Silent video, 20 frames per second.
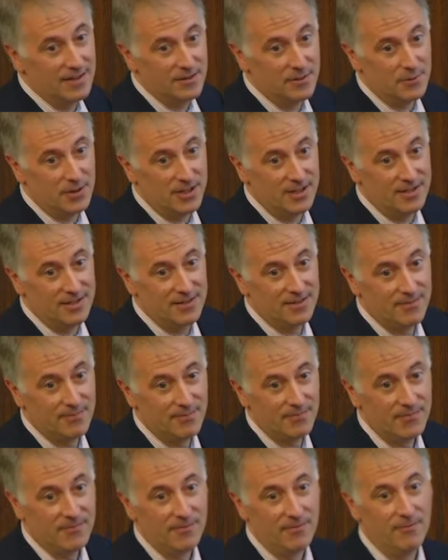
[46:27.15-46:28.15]
on the right.
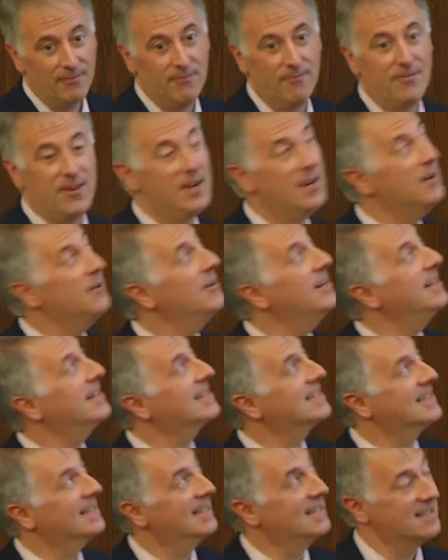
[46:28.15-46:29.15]
Very
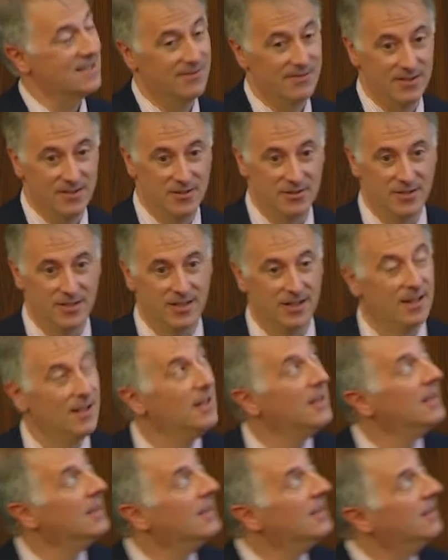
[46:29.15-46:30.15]
extensive injury.
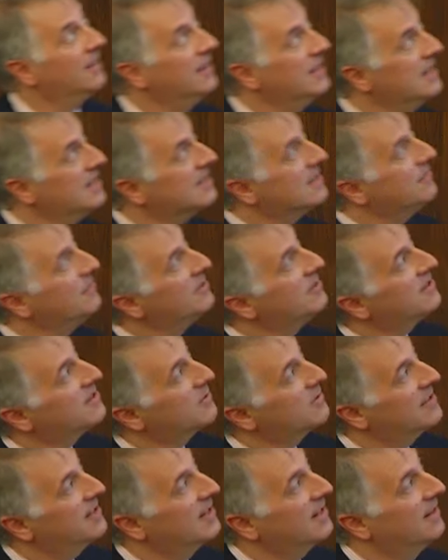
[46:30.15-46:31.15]
These images
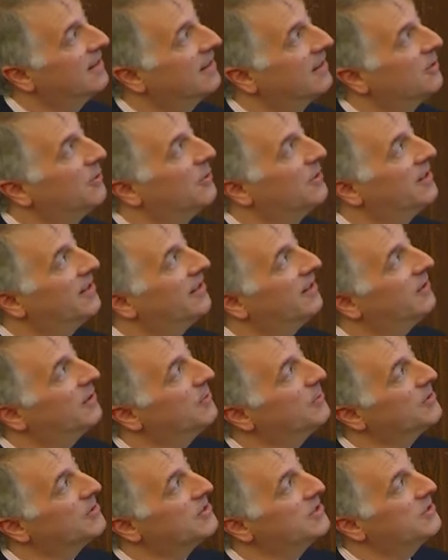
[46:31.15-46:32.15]
were taken at Cornell
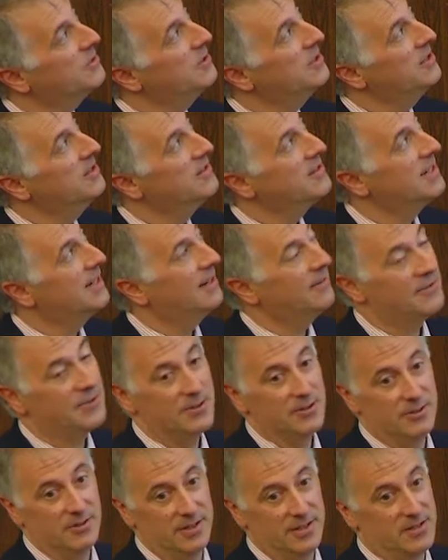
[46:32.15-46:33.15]
almost two years after
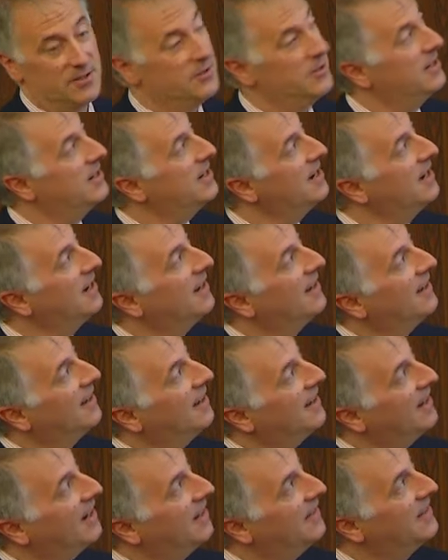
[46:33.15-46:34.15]
her injury,
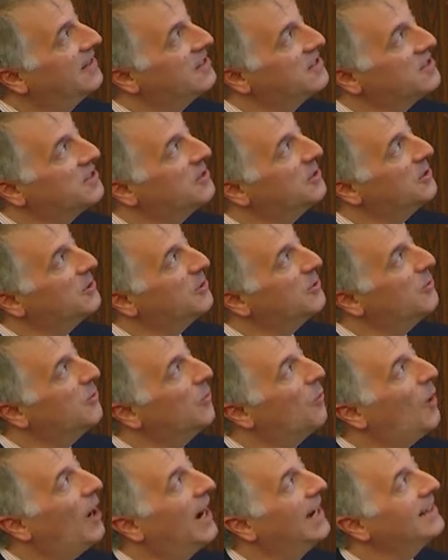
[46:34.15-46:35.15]
and they show
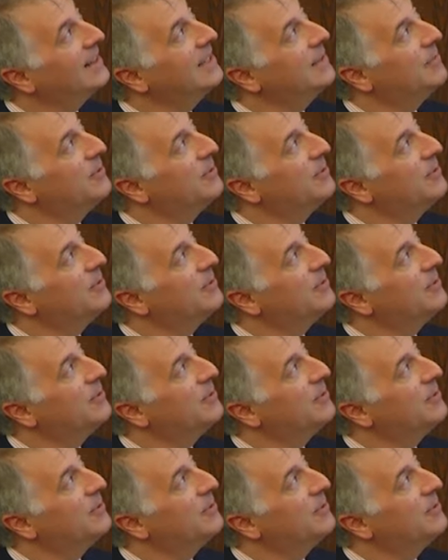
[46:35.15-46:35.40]
widely